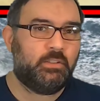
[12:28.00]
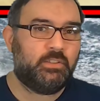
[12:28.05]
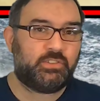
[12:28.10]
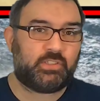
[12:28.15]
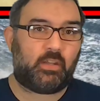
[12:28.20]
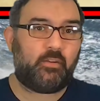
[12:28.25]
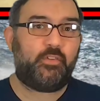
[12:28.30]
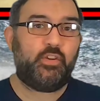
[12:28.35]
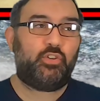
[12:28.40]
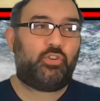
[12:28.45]

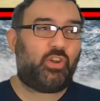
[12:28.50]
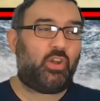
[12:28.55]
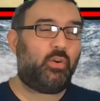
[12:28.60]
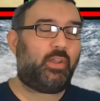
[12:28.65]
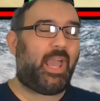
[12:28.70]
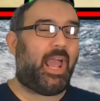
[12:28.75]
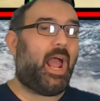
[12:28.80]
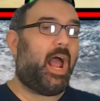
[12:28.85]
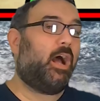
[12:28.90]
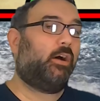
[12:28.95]
So if you
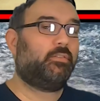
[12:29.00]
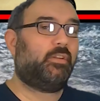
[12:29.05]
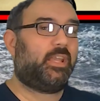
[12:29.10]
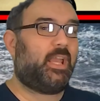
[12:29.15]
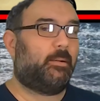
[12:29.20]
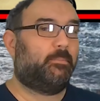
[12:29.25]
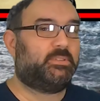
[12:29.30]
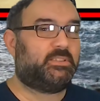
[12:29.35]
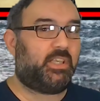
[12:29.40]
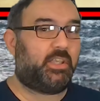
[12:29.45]
took it out of the
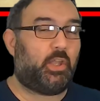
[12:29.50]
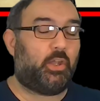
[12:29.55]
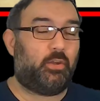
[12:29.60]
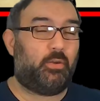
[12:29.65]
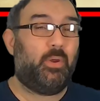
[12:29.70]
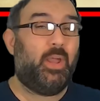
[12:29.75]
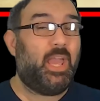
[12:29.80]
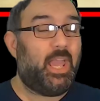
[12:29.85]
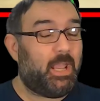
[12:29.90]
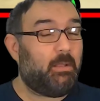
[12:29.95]

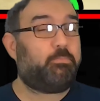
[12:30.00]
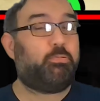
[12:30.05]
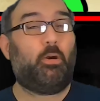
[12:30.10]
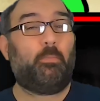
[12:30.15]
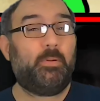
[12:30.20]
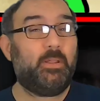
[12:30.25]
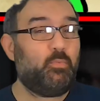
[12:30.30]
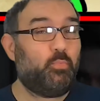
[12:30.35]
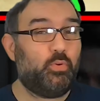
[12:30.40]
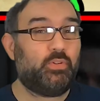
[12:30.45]
MCU, it
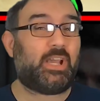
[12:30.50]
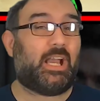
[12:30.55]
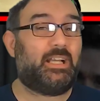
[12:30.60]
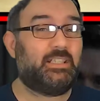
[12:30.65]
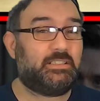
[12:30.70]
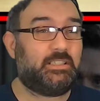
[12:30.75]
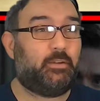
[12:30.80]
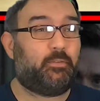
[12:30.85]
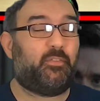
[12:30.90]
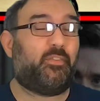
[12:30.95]
probably would
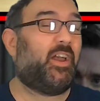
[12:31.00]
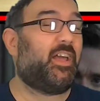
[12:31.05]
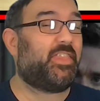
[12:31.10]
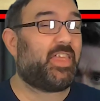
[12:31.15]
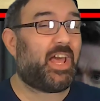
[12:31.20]
actually fare